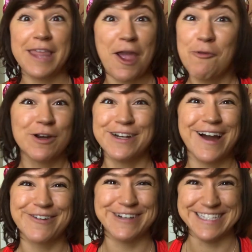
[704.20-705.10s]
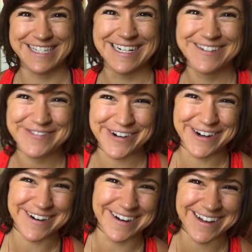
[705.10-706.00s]
they were not
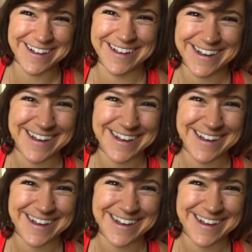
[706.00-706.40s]
reasonable.